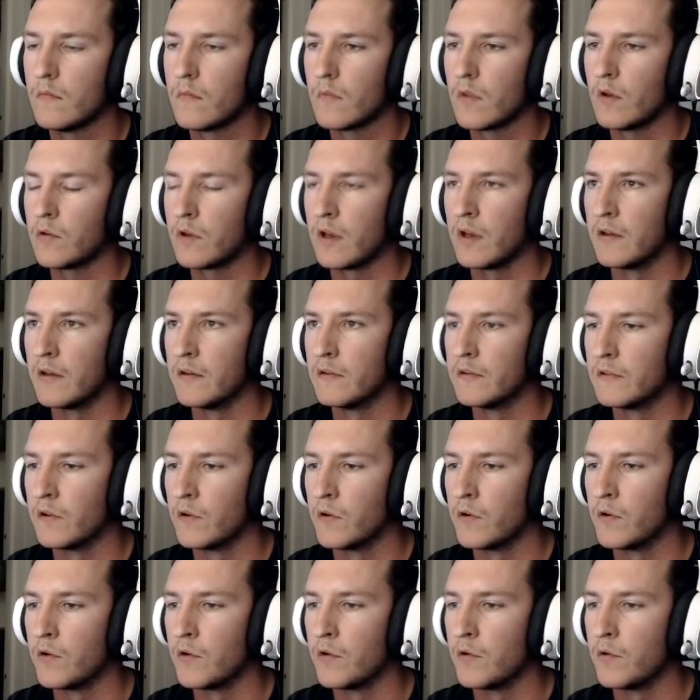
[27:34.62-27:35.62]
okay,
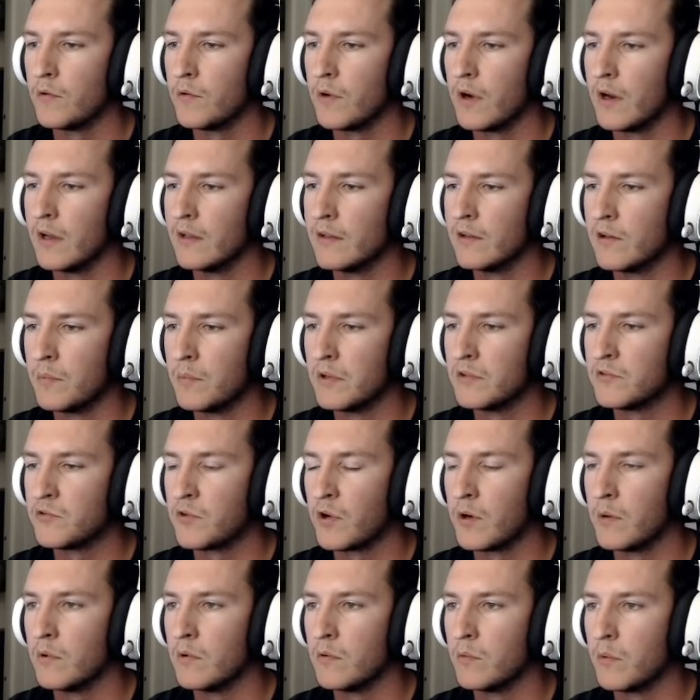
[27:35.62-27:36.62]
so a little bit
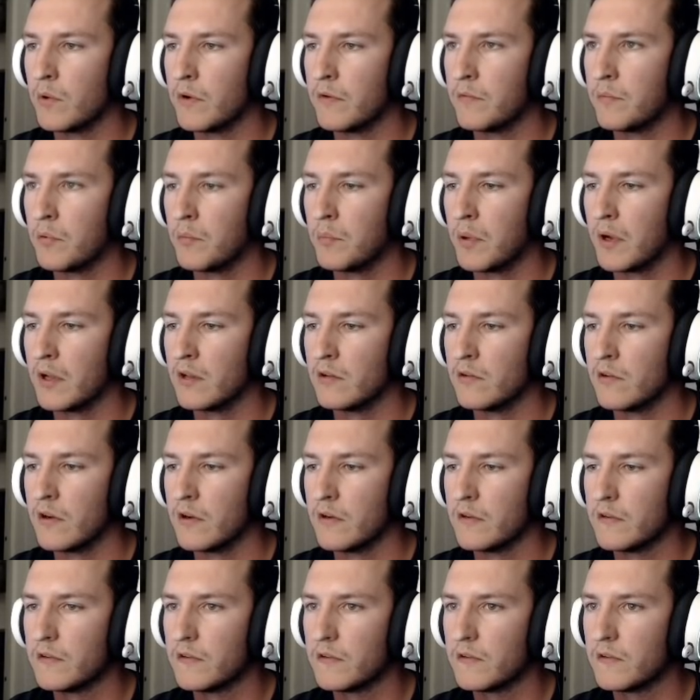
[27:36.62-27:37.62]
trouble with Propeller
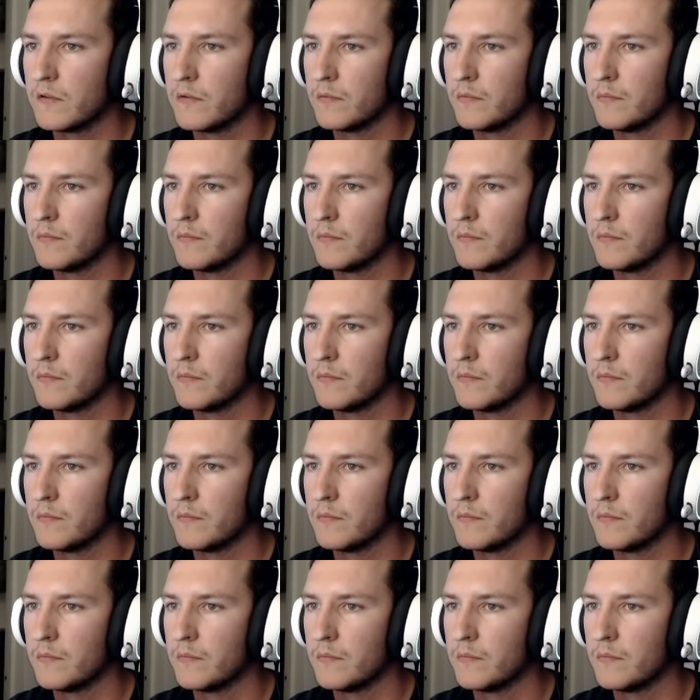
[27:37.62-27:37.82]
Knights,